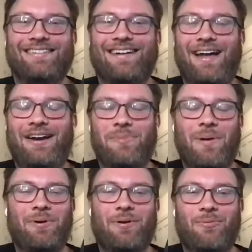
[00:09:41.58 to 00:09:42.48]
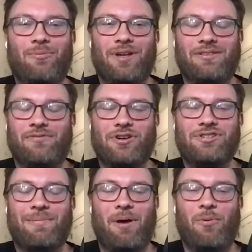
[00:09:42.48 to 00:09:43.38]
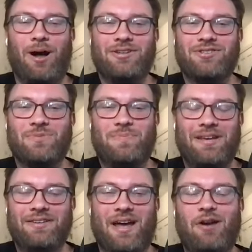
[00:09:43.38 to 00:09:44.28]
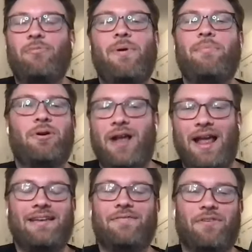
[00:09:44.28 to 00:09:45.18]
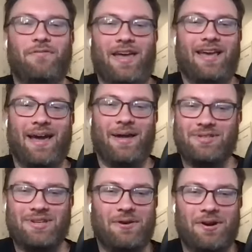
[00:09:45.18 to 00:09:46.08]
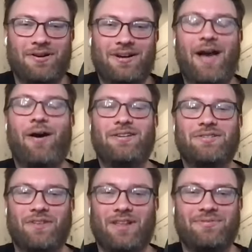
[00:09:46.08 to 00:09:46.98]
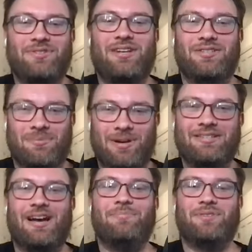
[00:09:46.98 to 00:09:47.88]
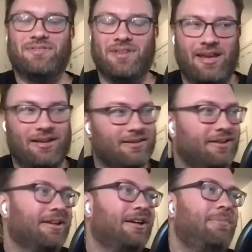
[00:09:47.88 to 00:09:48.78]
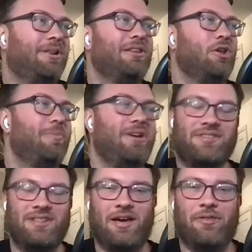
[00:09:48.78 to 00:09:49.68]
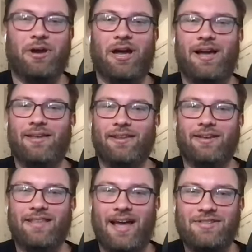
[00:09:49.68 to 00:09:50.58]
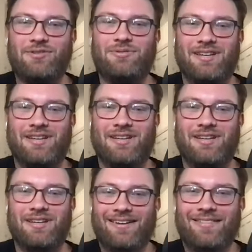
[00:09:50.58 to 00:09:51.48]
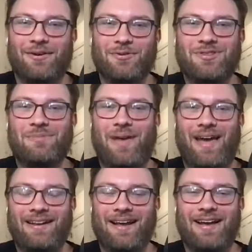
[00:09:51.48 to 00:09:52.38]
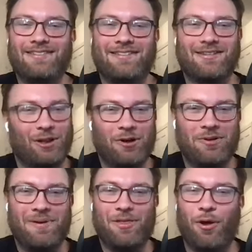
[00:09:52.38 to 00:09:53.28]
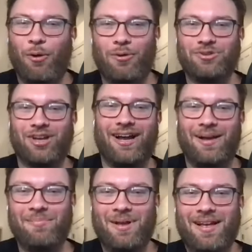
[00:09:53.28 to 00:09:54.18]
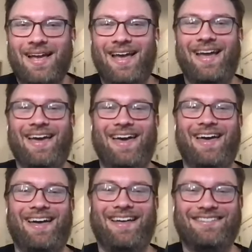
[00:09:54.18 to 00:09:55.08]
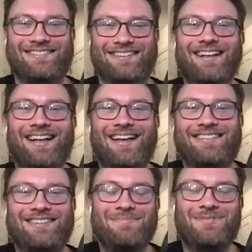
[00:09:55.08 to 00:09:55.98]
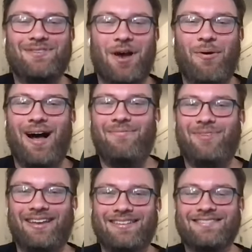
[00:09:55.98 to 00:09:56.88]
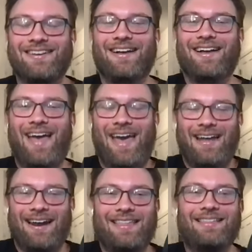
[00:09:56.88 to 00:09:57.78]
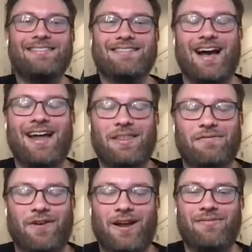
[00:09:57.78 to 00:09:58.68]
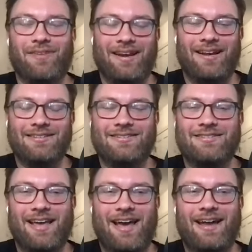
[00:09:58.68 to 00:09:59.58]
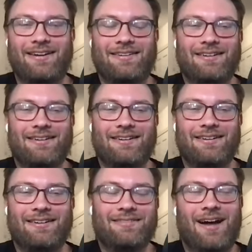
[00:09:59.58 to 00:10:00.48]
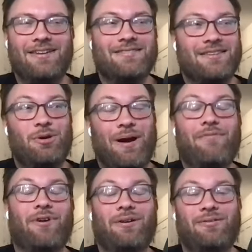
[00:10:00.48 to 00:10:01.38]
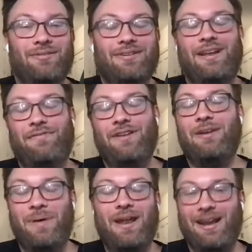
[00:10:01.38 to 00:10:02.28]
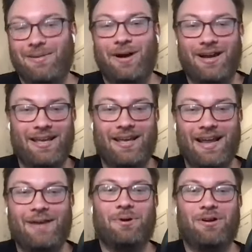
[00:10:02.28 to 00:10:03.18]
I don't remember like the first time I watched this I don't remember any of the fake outs either. Now I just feel like I've seen it so many times. It's like Billy Loomis and the other guy. Like, that's who did it. Those are the bad guys. It's clear to me the whole time. And it seems so obvious. And I think that's kind of the fun of it, is that honestly, if it had been anybody, it would